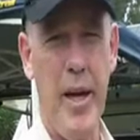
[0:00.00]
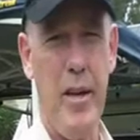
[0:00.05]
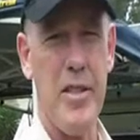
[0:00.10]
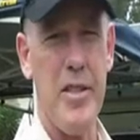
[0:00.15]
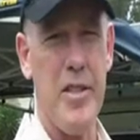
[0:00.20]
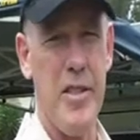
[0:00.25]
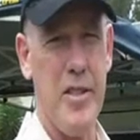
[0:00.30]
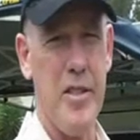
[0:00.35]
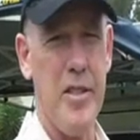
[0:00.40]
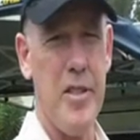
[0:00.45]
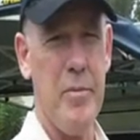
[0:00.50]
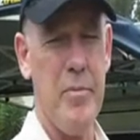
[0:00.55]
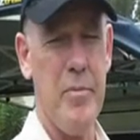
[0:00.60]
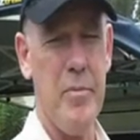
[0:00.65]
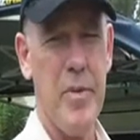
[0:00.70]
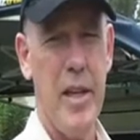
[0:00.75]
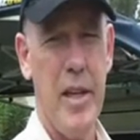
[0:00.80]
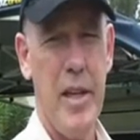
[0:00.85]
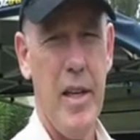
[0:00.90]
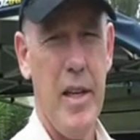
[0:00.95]
power
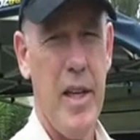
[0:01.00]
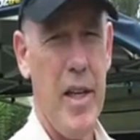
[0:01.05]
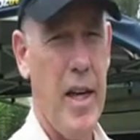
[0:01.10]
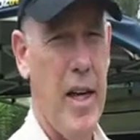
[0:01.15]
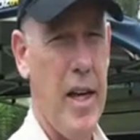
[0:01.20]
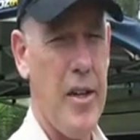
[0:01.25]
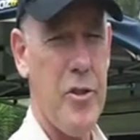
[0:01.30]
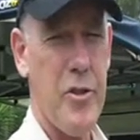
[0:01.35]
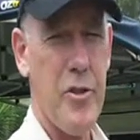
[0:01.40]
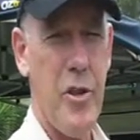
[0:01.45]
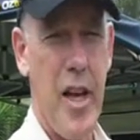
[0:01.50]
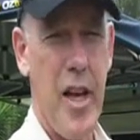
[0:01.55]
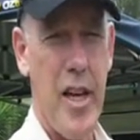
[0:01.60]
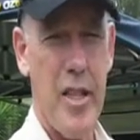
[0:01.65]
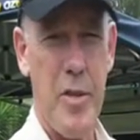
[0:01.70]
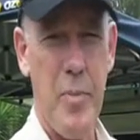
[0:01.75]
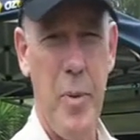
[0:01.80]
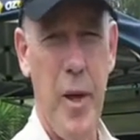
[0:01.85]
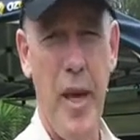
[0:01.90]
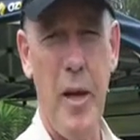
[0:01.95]
system. Uh, the
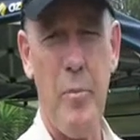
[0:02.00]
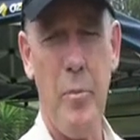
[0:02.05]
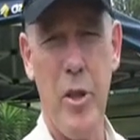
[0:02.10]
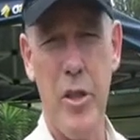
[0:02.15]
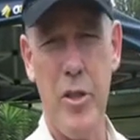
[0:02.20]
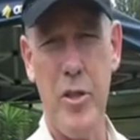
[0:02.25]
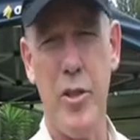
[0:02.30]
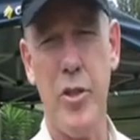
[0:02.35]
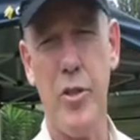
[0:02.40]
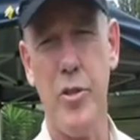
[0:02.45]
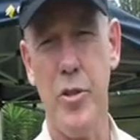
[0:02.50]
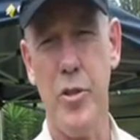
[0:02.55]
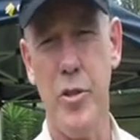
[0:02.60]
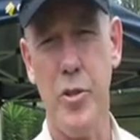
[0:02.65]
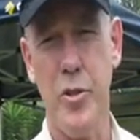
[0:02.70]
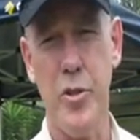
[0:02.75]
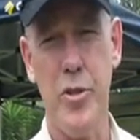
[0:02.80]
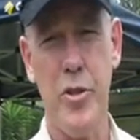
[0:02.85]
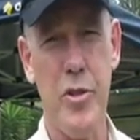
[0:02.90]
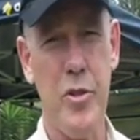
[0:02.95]
trailer is powered by two
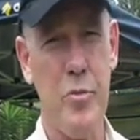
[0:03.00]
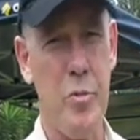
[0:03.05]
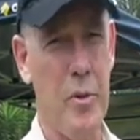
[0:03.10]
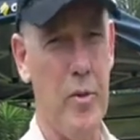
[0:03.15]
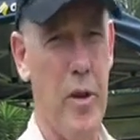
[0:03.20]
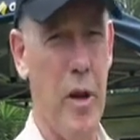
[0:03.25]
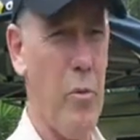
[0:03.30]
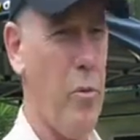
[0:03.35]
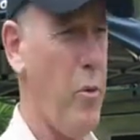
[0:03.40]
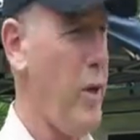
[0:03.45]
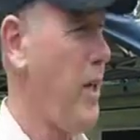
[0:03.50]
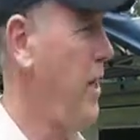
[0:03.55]
sources. We've got